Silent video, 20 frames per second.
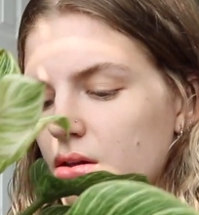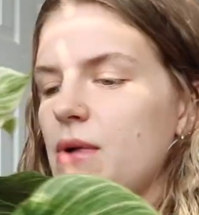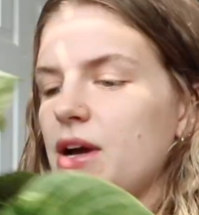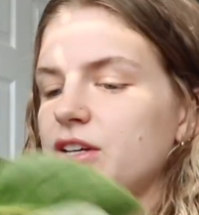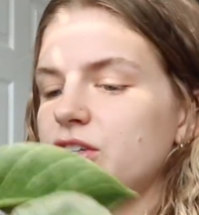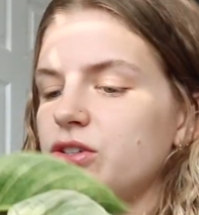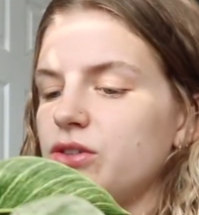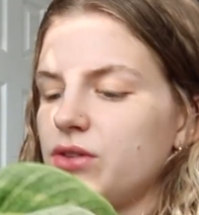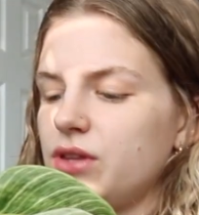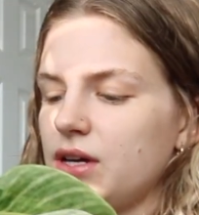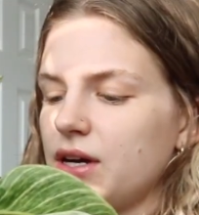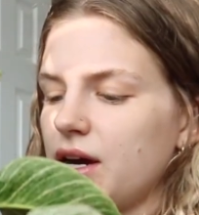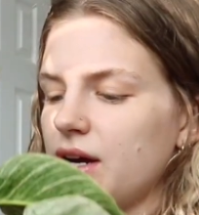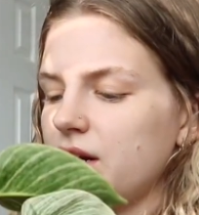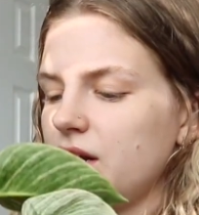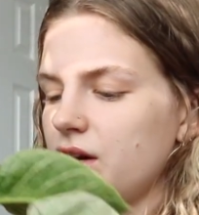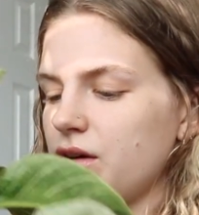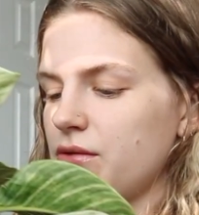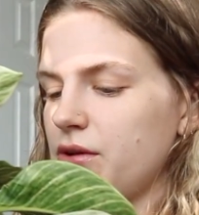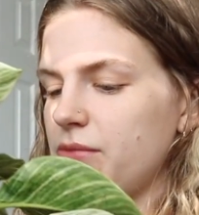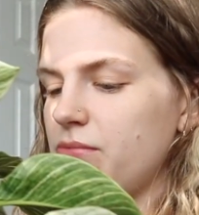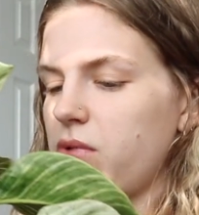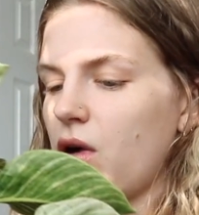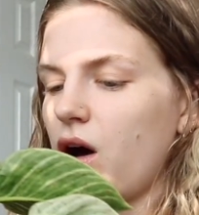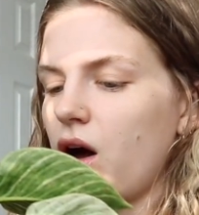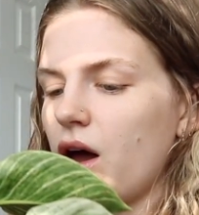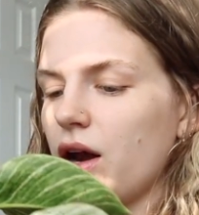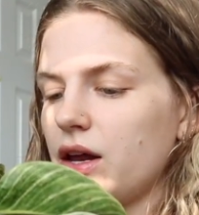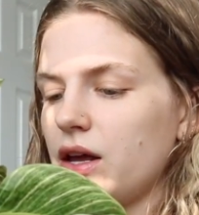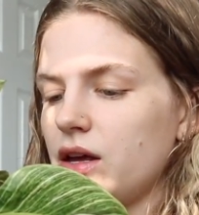I do think I need to
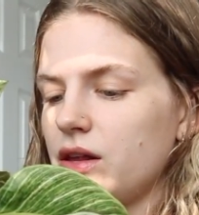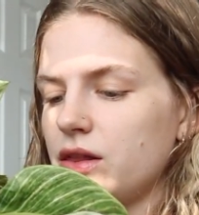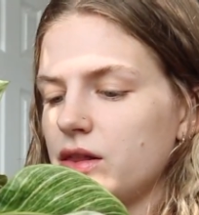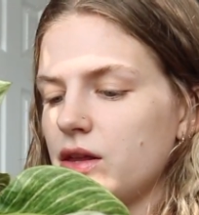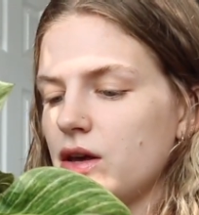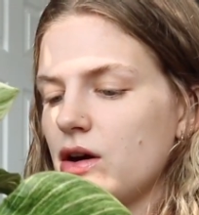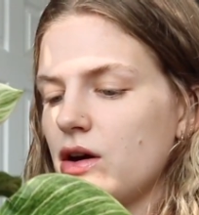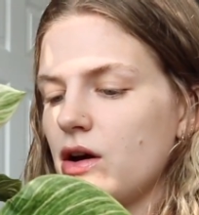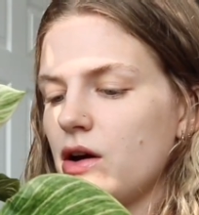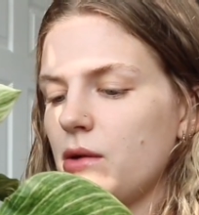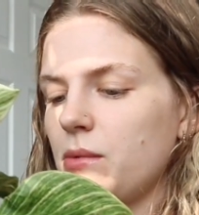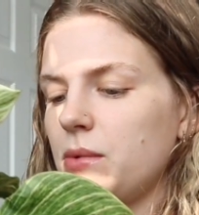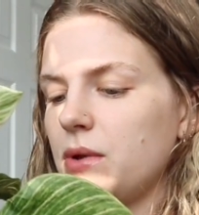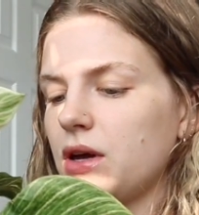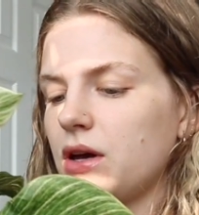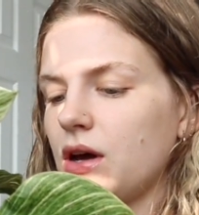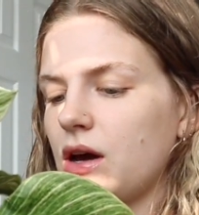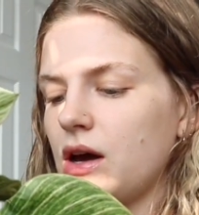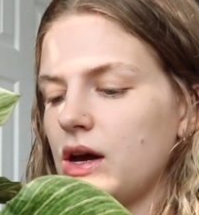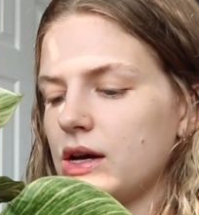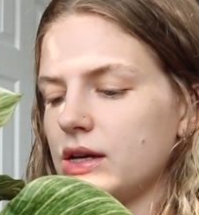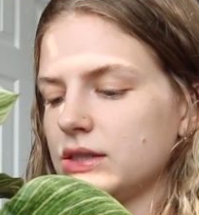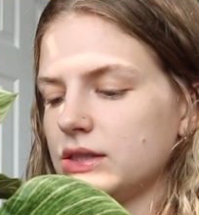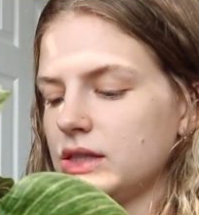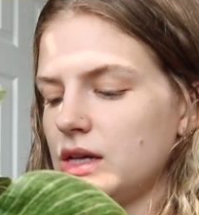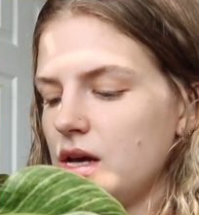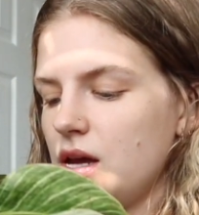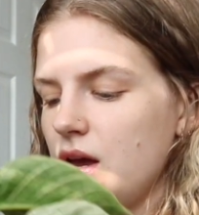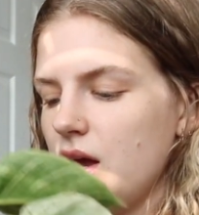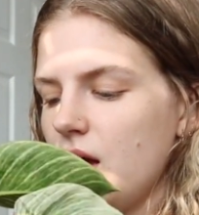repot it though, because
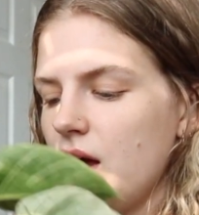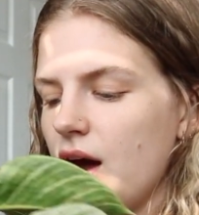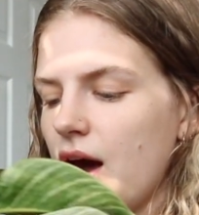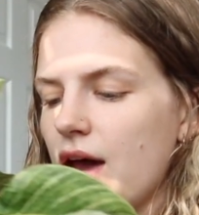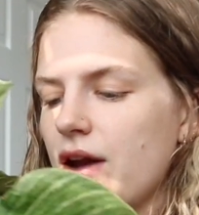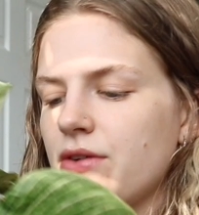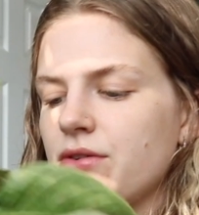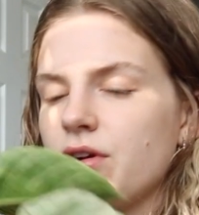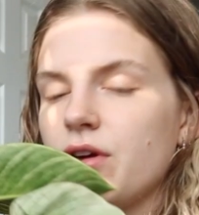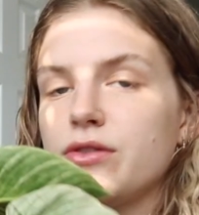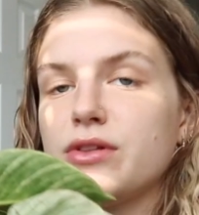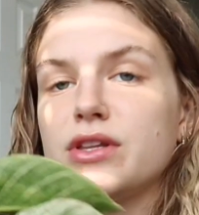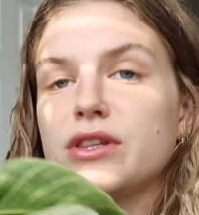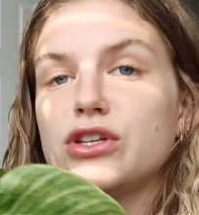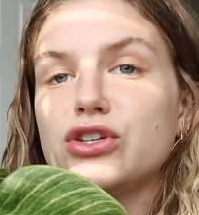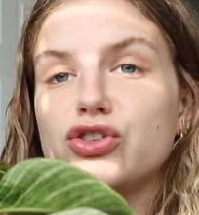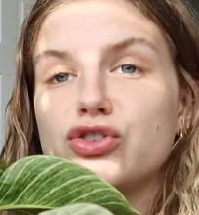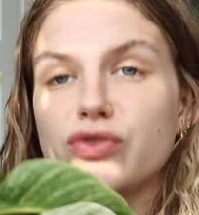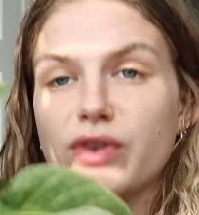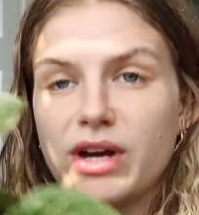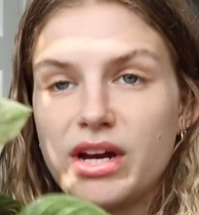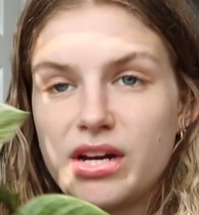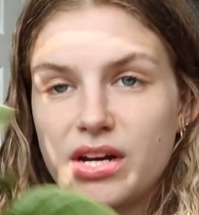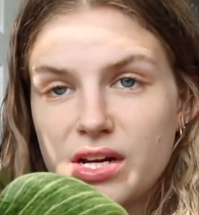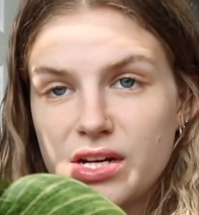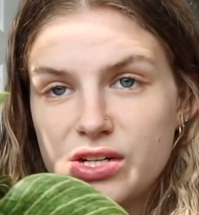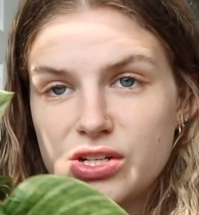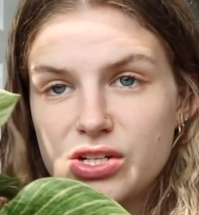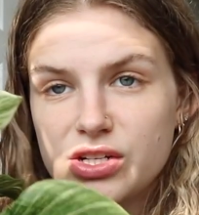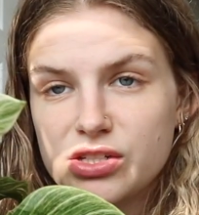I don't know that the
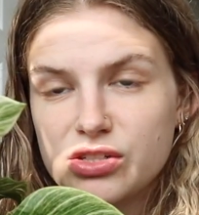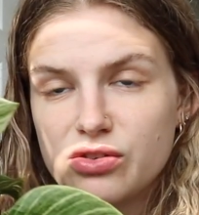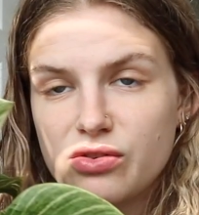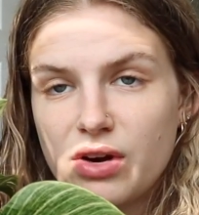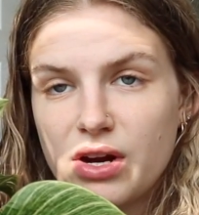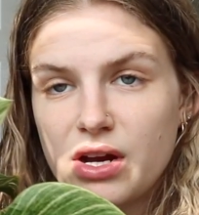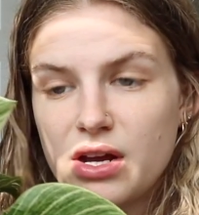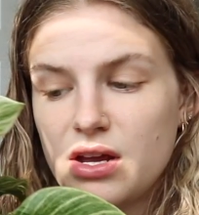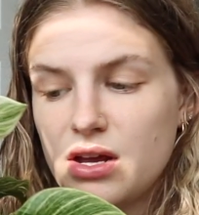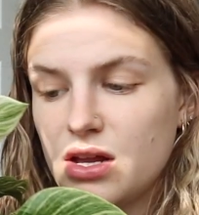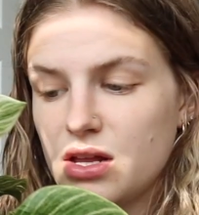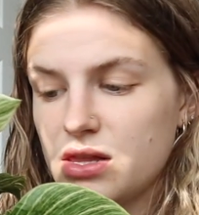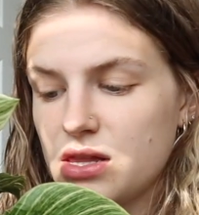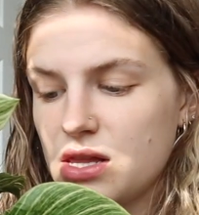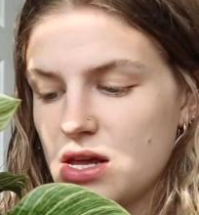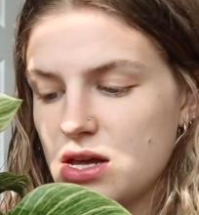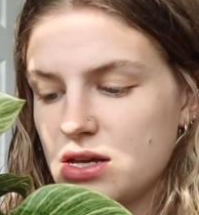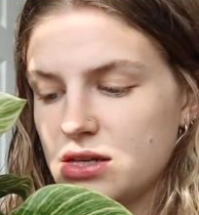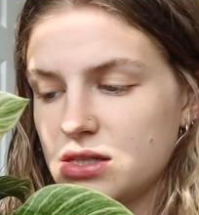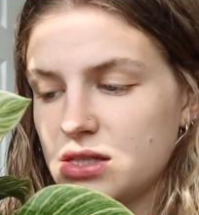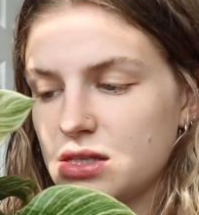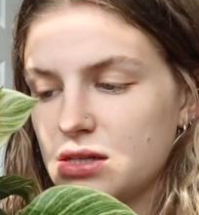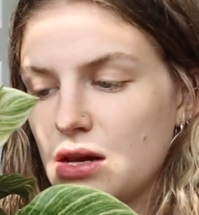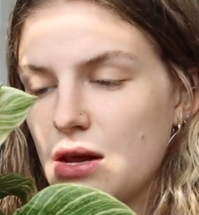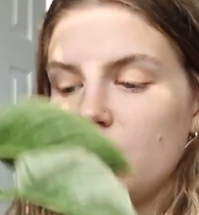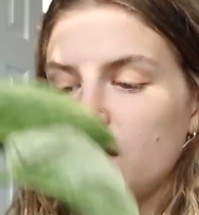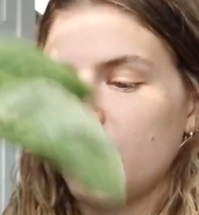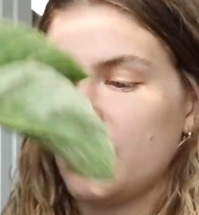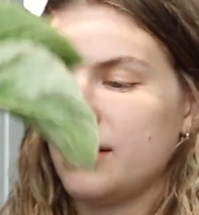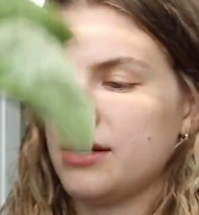drainage is great in this,
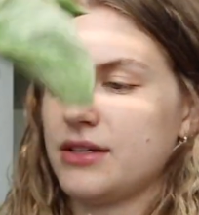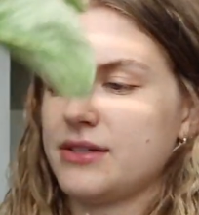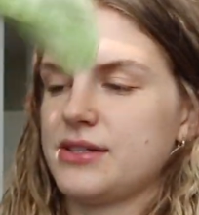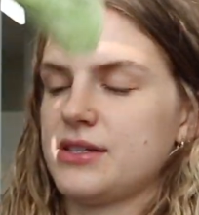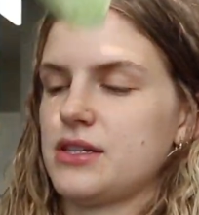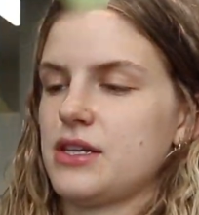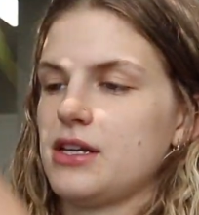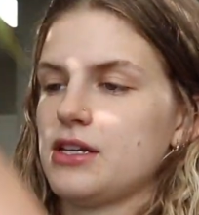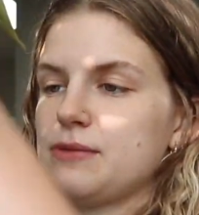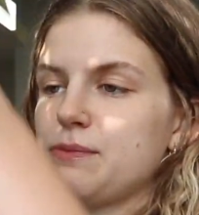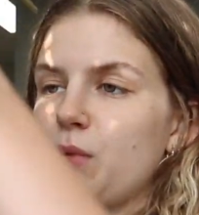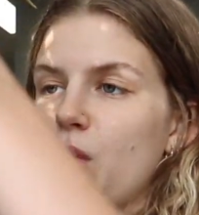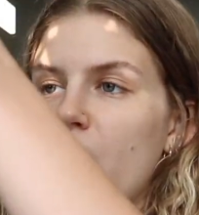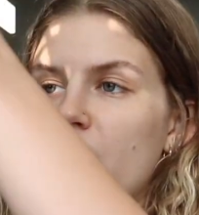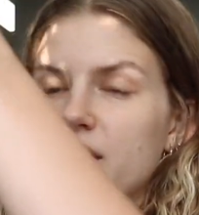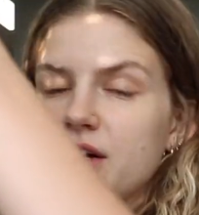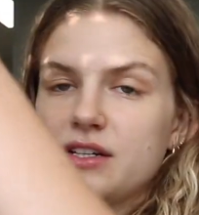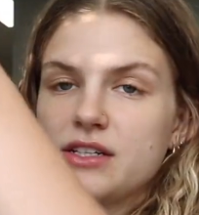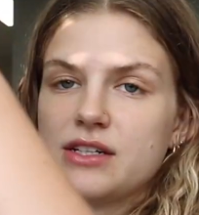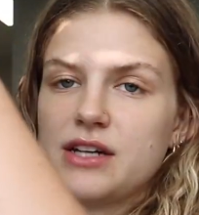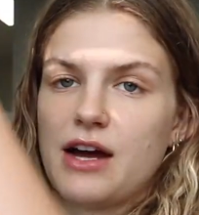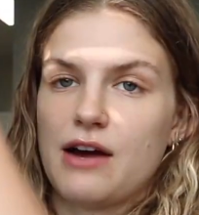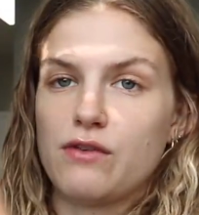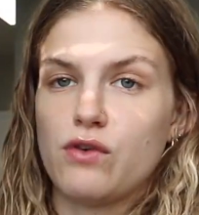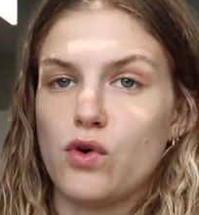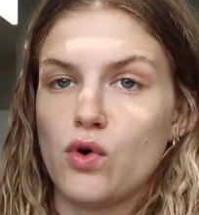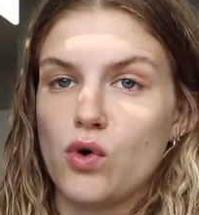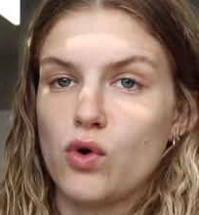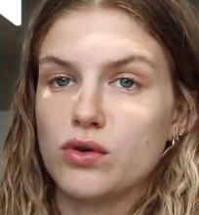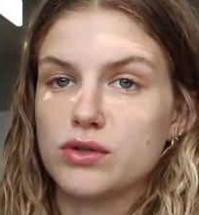because this pot doesn't have
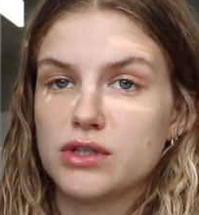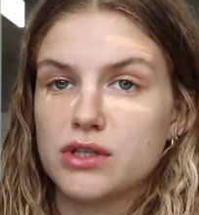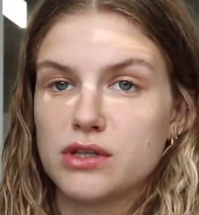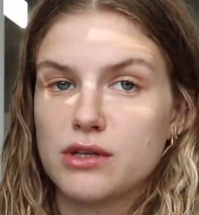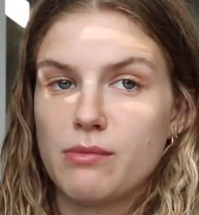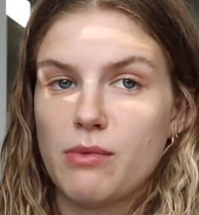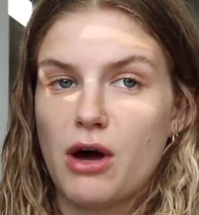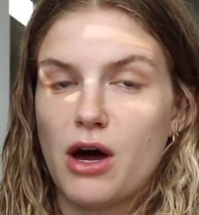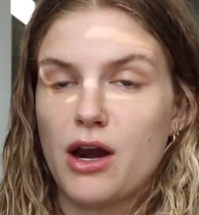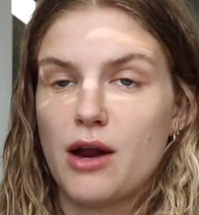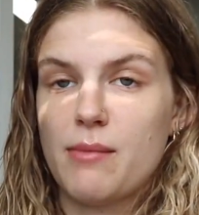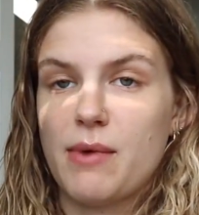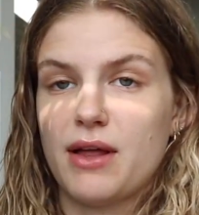holes on the bottom.